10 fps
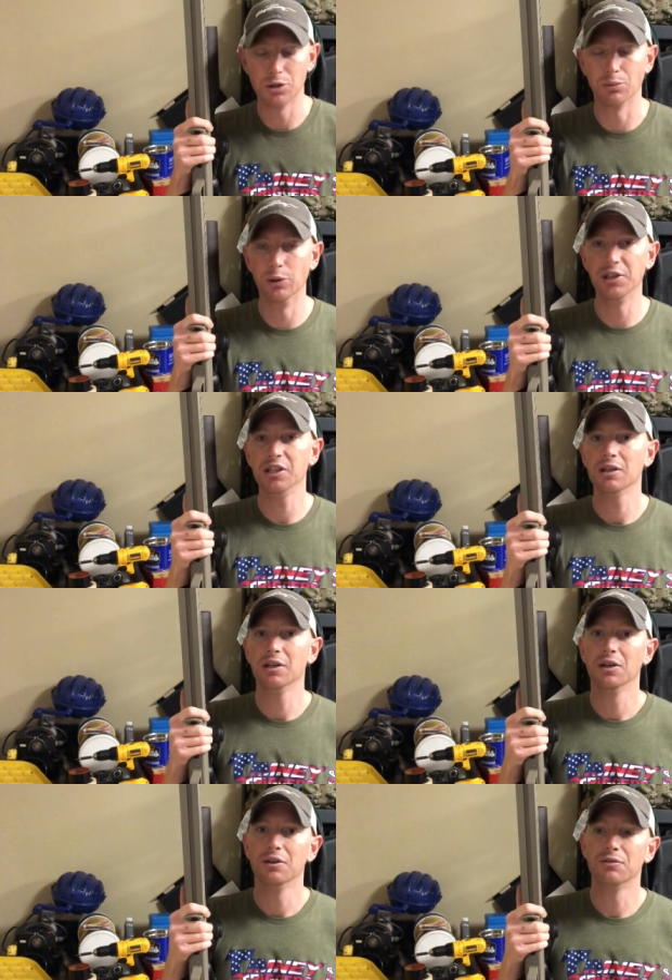Rudy
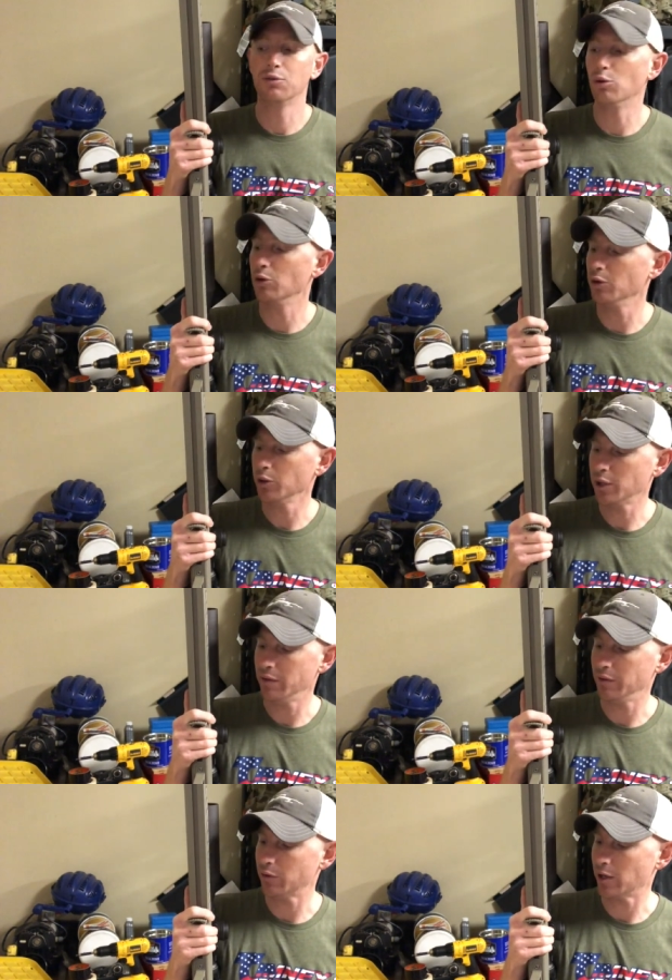for
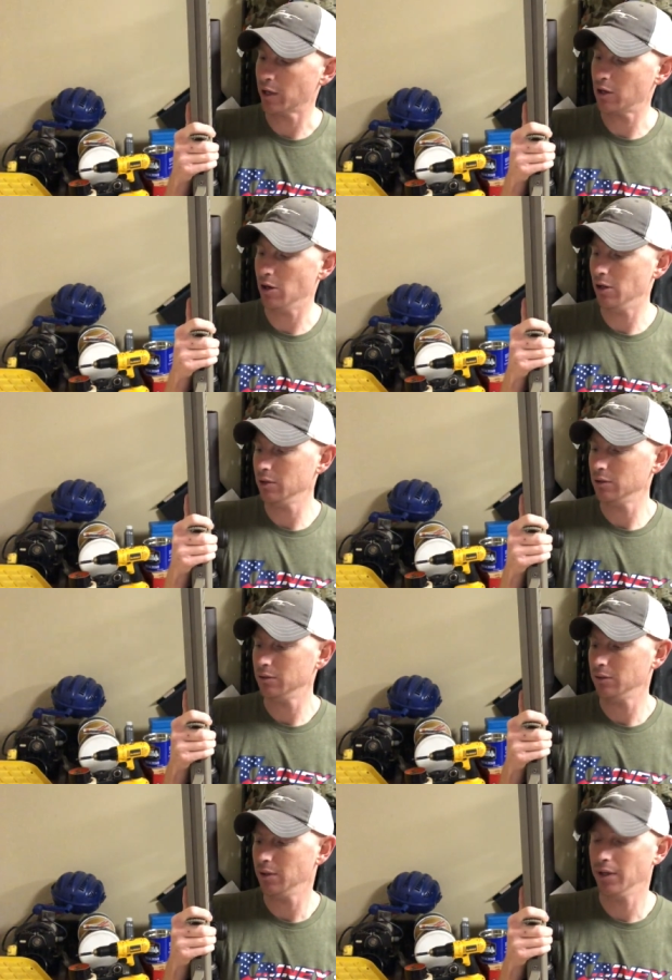giving Craig a call,
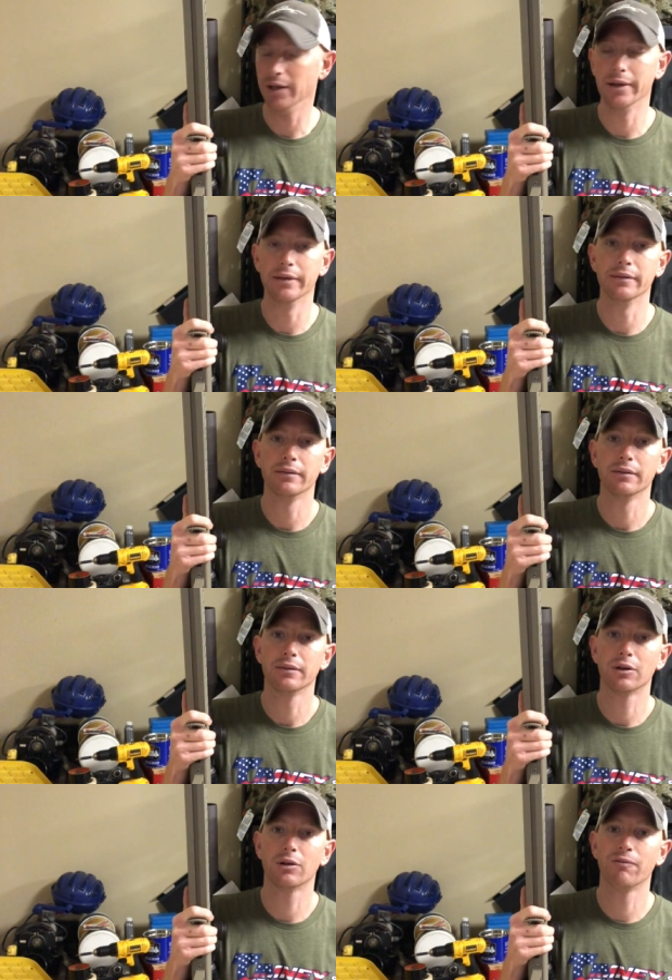and
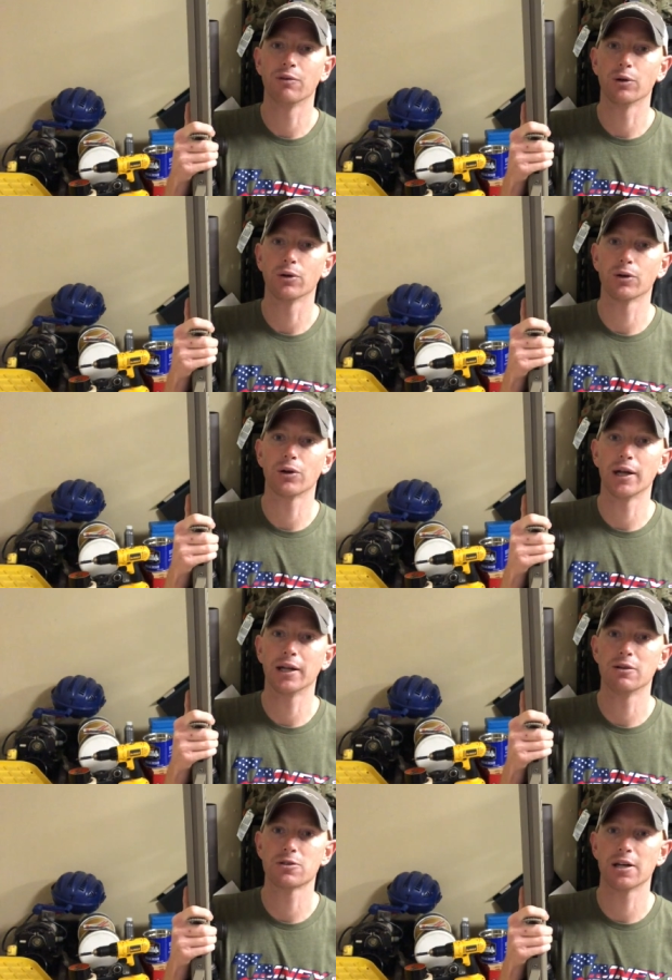for Craig
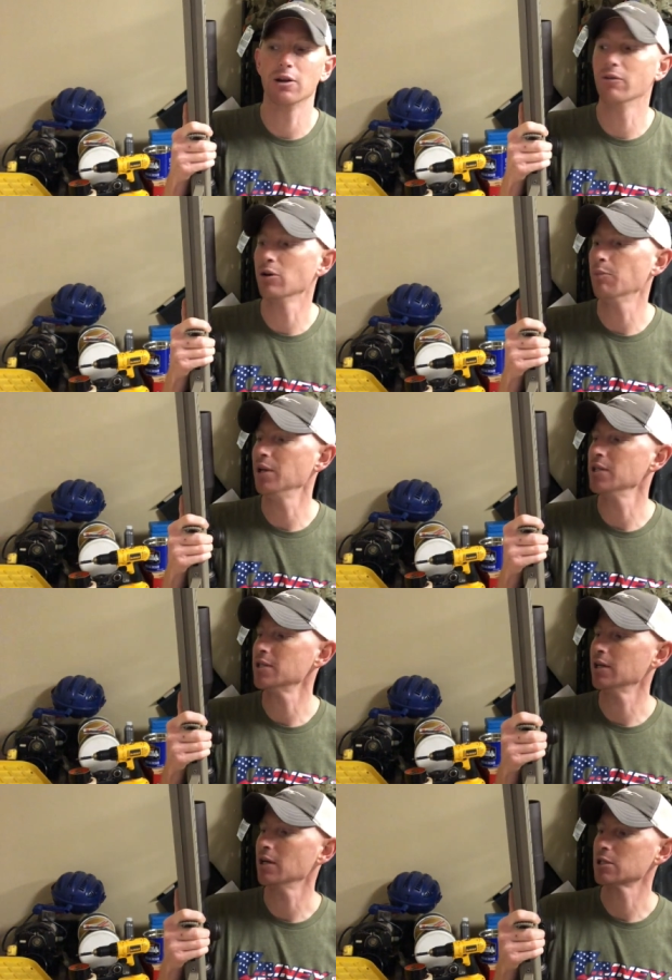Kierstead over at
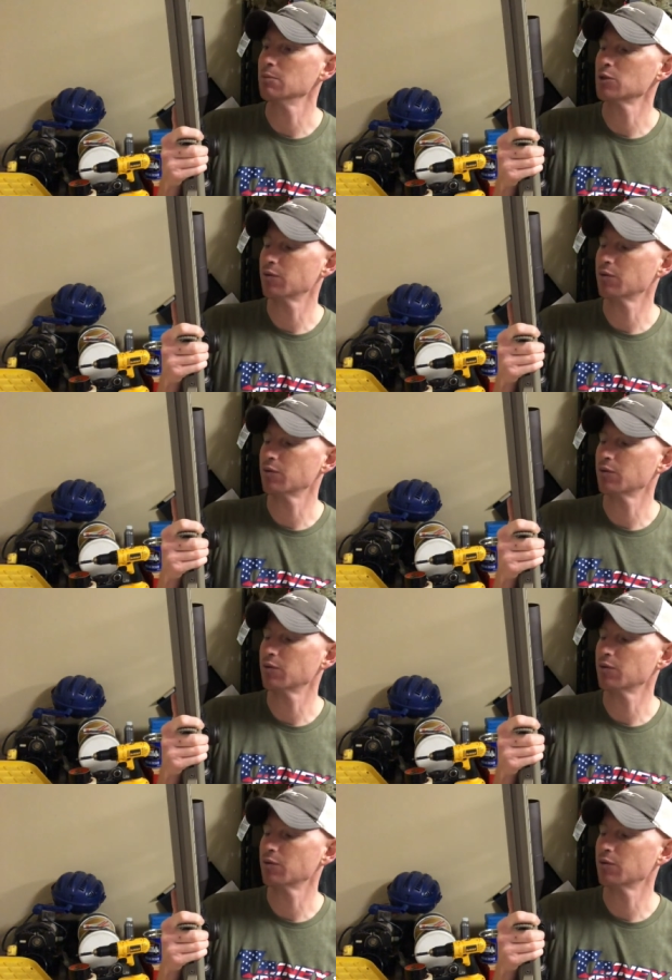PDC Customs